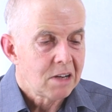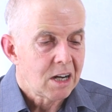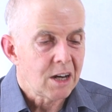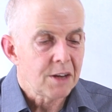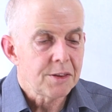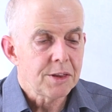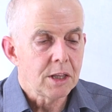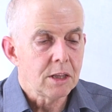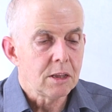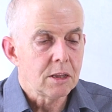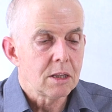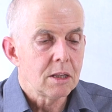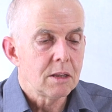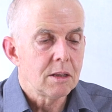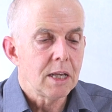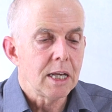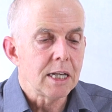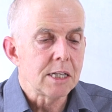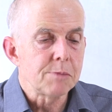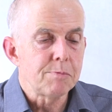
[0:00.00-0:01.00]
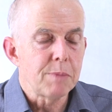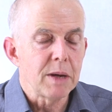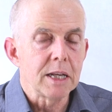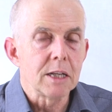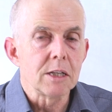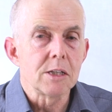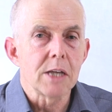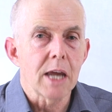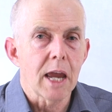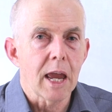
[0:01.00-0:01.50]
I think it's
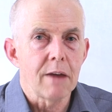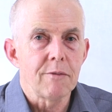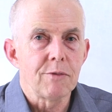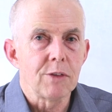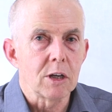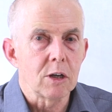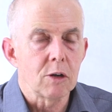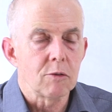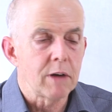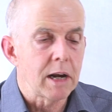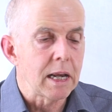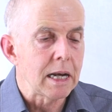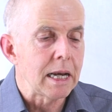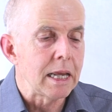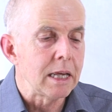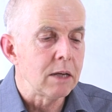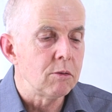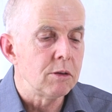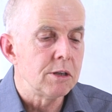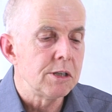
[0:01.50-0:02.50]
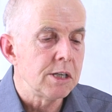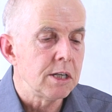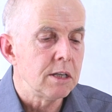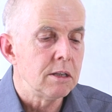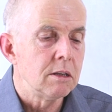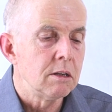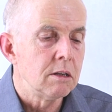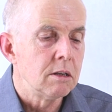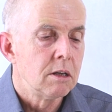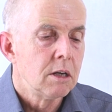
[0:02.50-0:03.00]
better to have the correct language
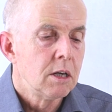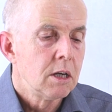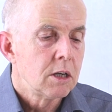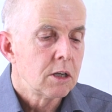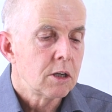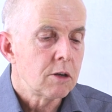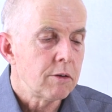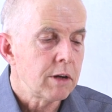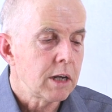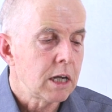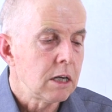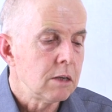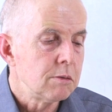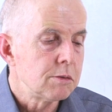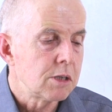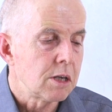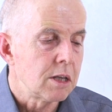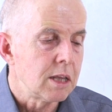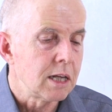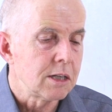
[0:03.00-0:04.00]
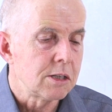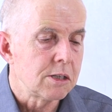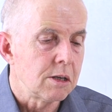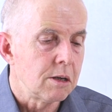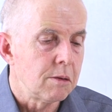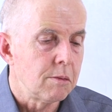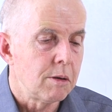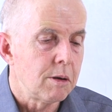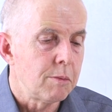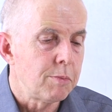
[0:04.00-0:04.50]
in the curriculum, so that's
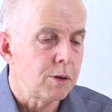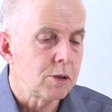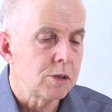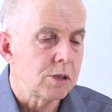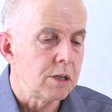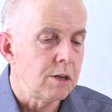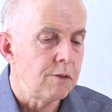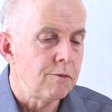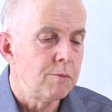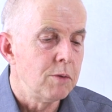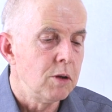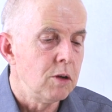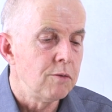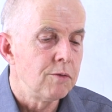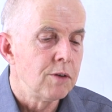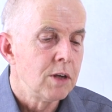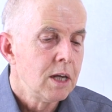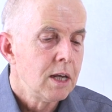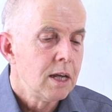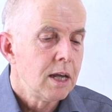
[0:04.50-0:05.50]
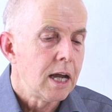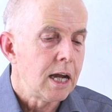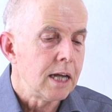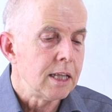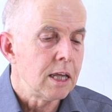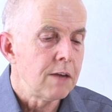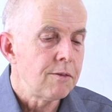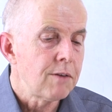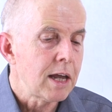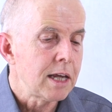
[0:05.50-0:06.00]
a positive move.
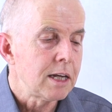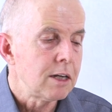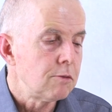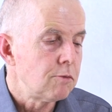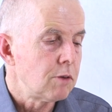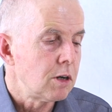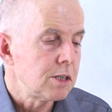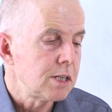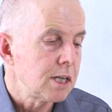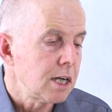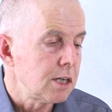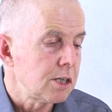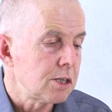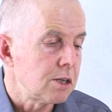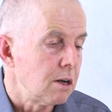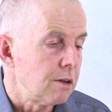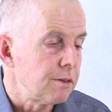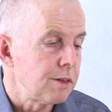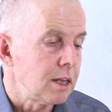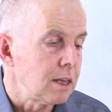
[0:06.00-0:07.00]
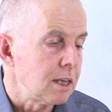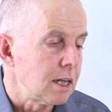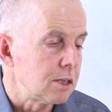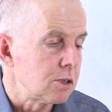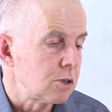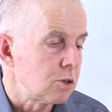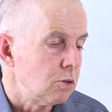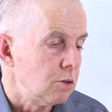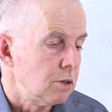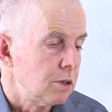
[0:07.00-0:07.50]
And they've added rotation. I think that's
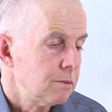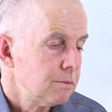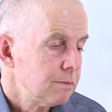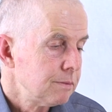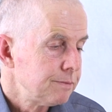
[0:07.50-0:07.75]
good.